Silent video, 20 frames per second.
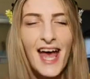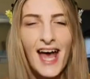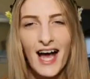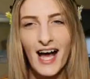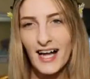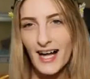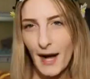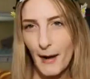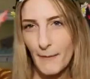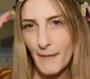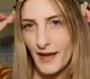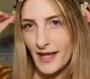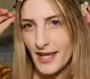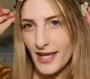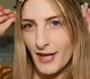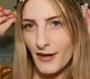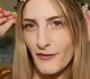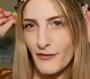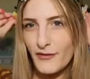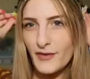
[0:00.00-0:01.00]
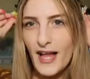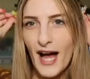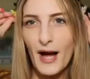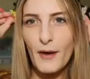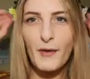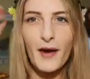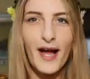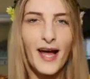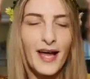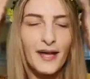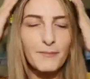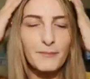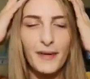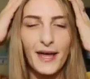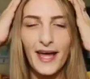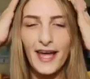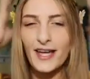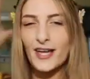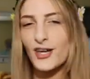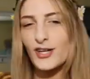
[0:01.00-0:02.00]
I got my little flower
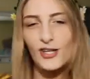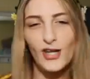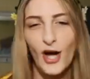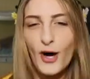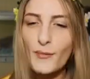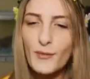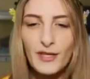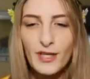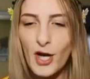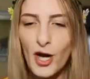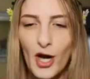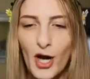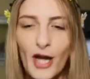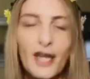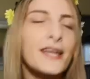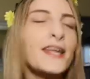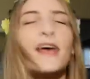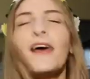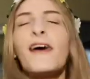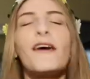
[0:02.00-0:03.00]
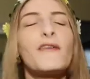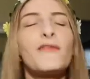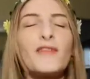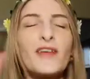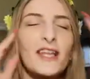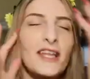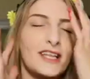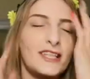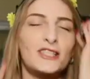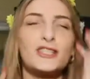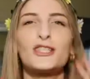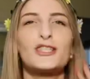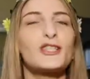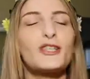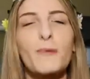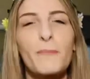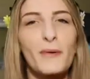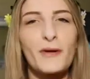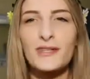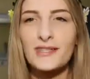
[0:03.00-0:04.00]
headband going on, feeling
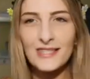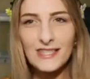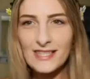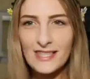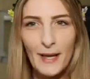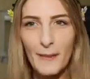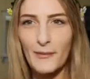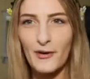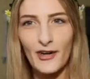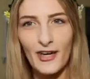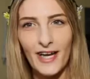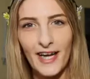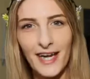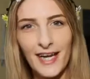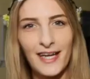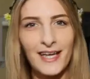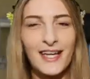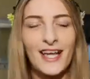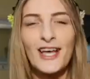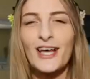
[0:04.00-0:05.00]
super summery.